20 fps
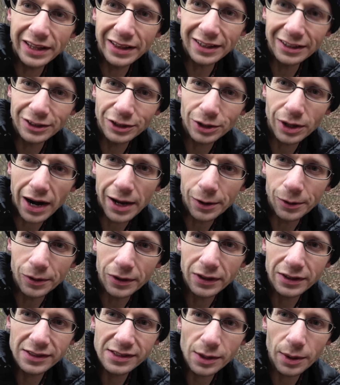in the trail,
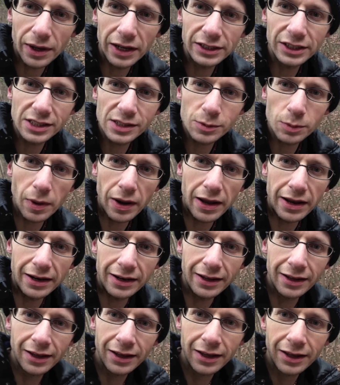so I just went
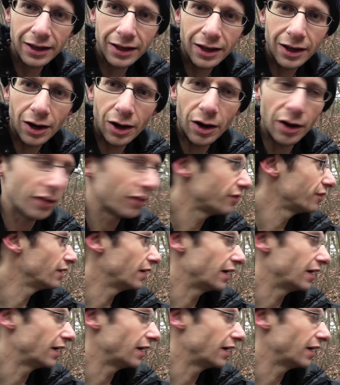off